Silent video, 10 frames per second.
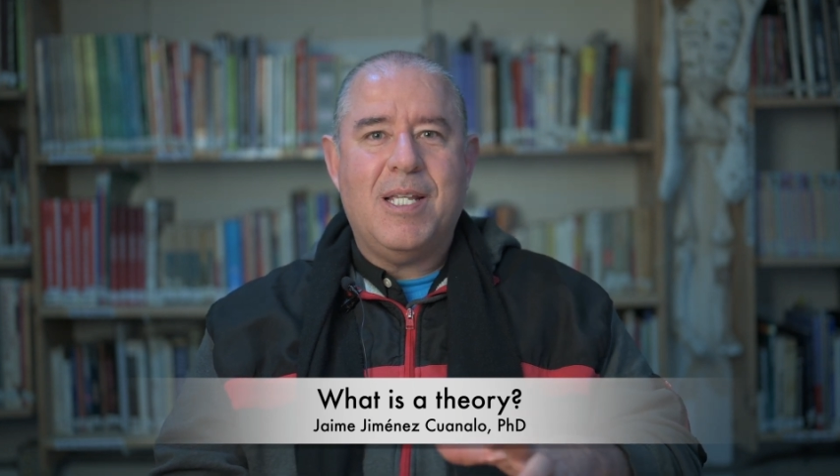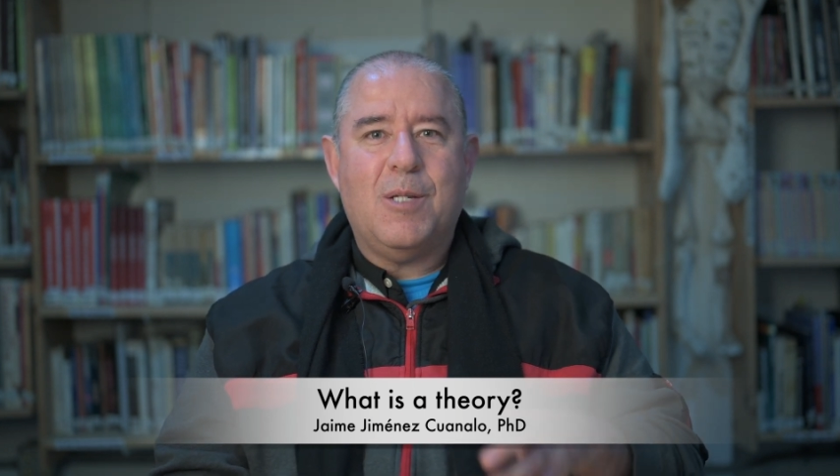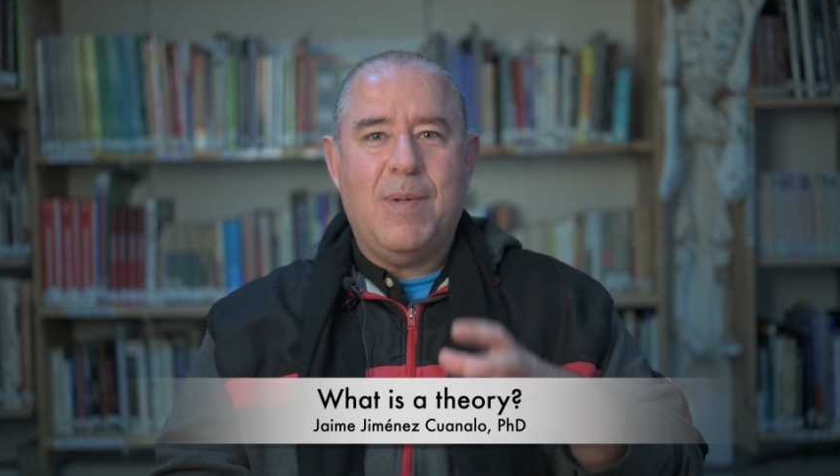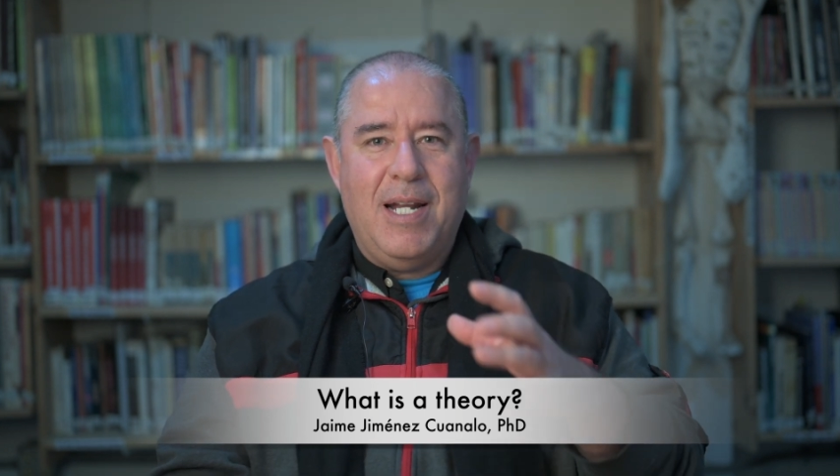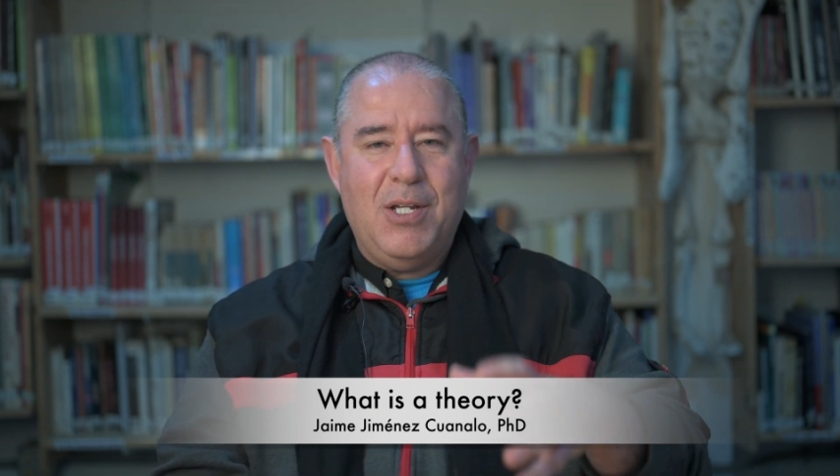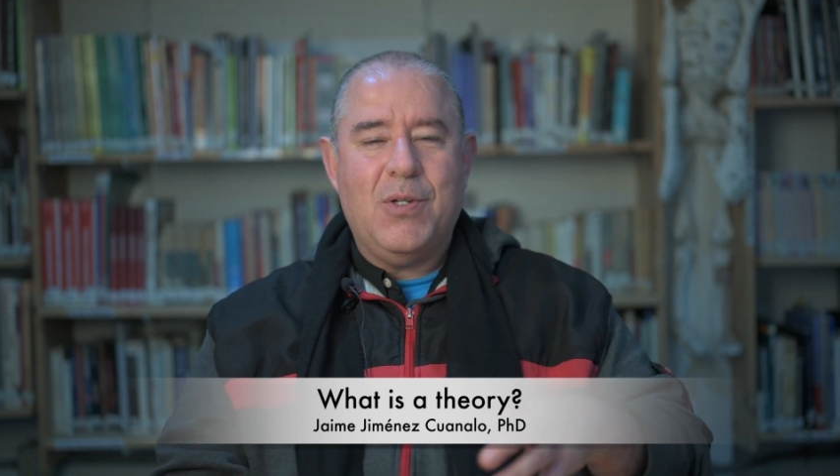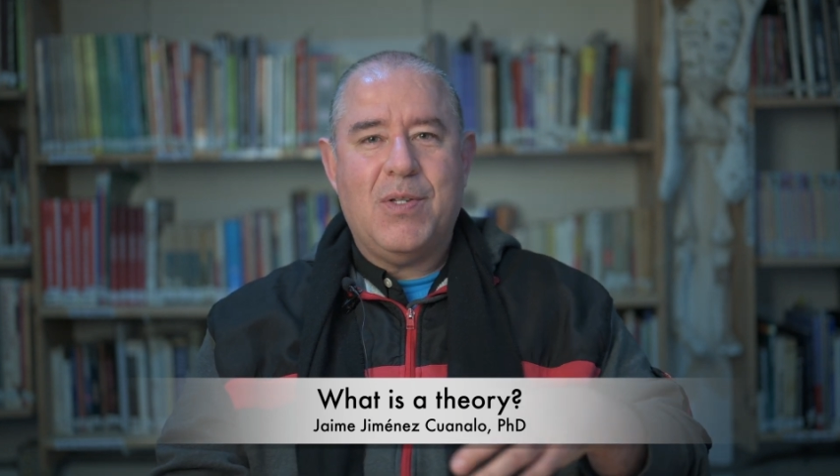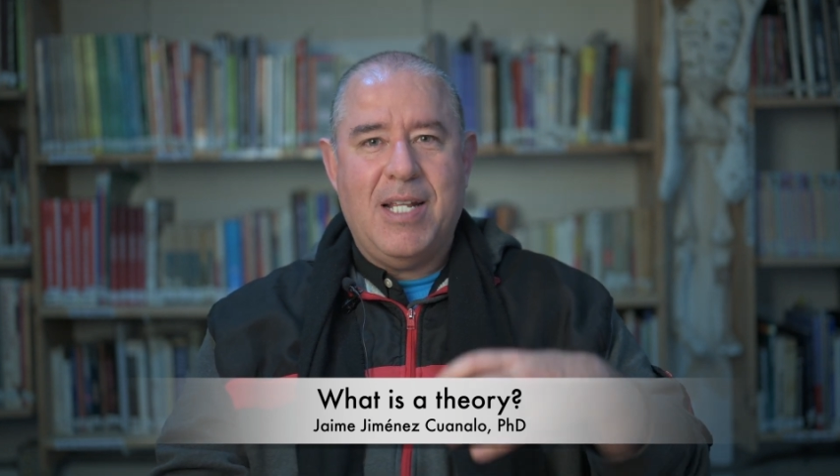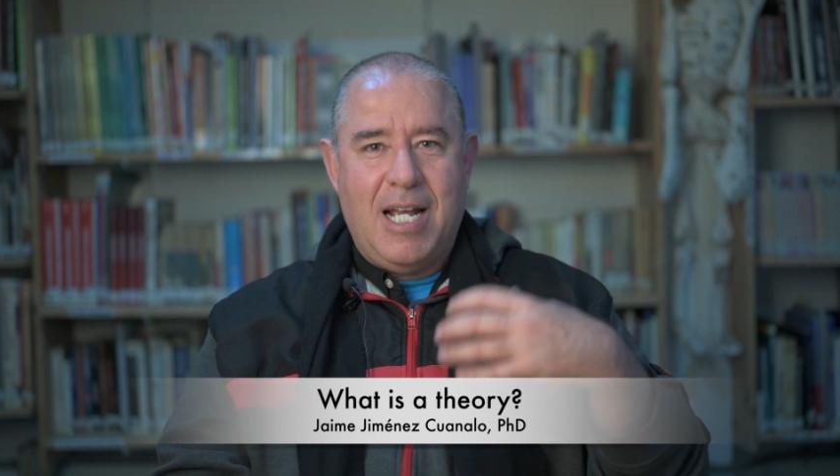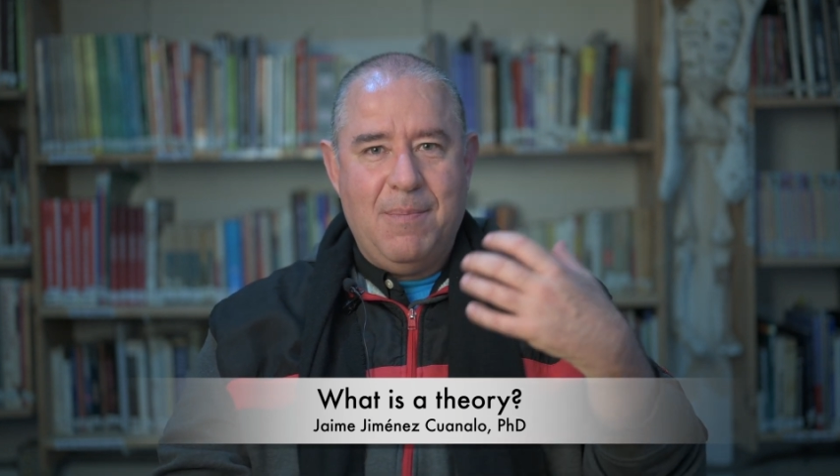
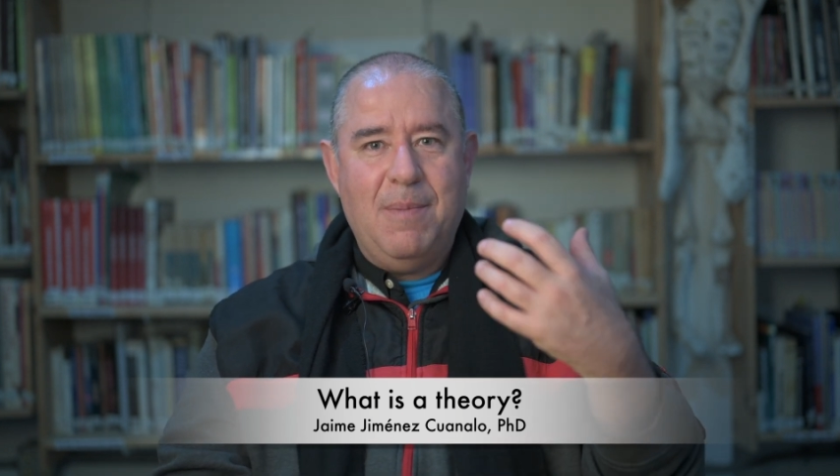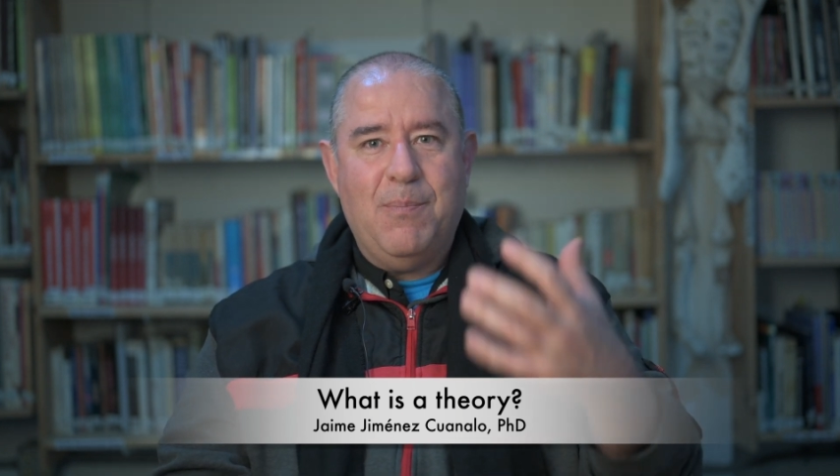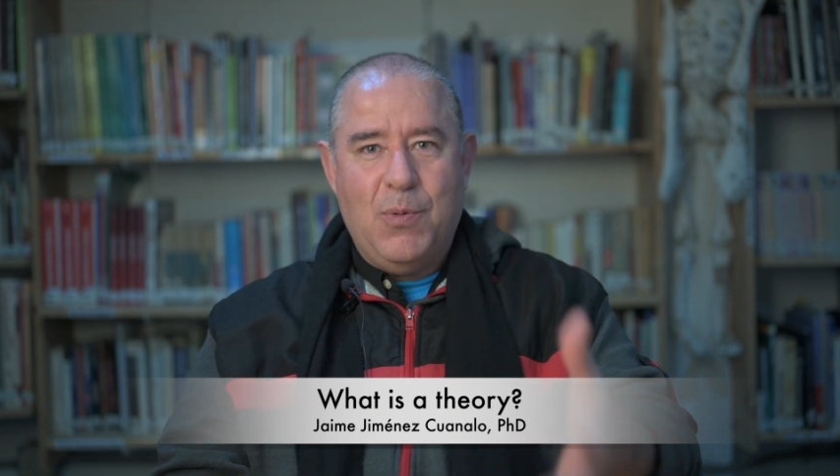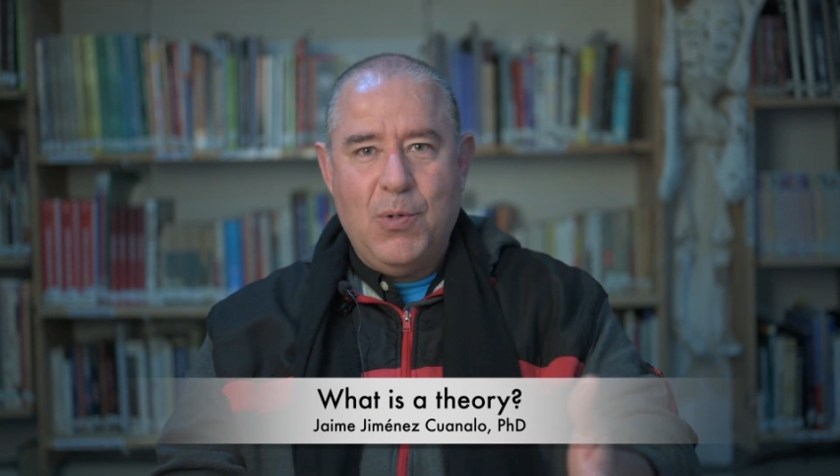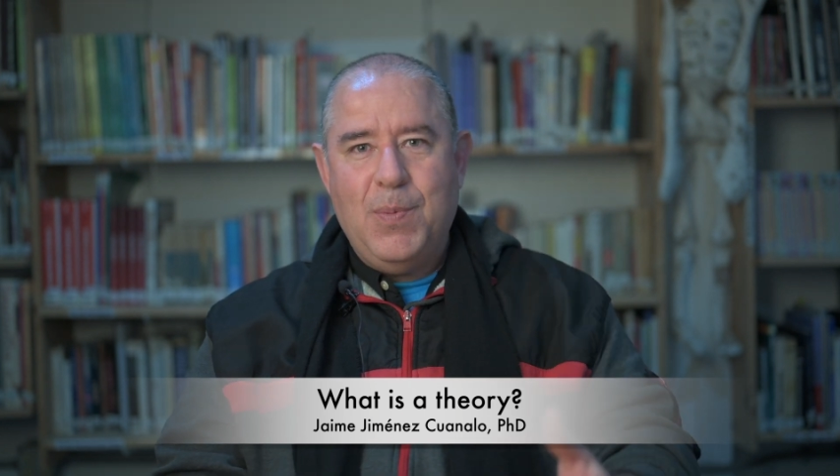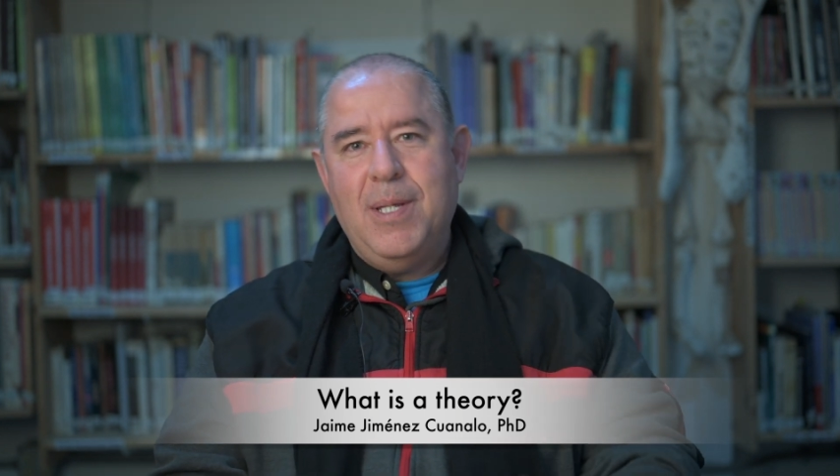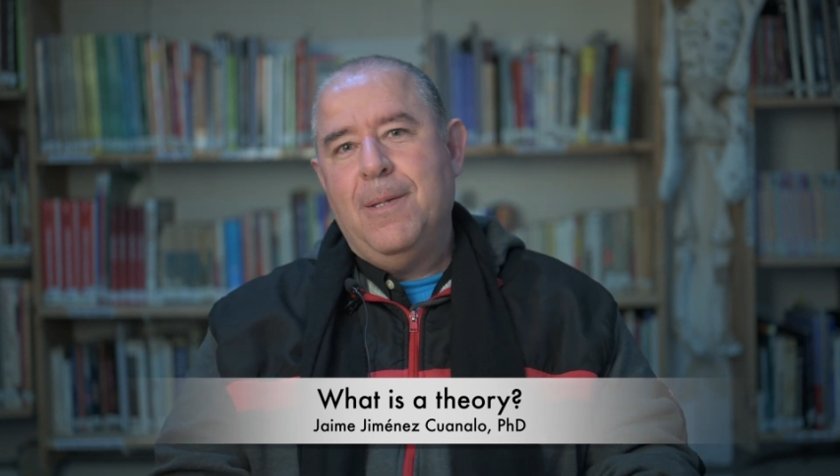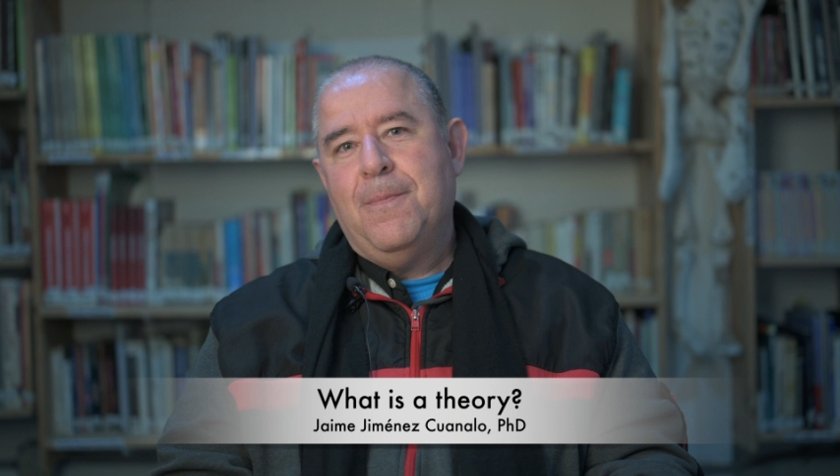explanations that have been proved.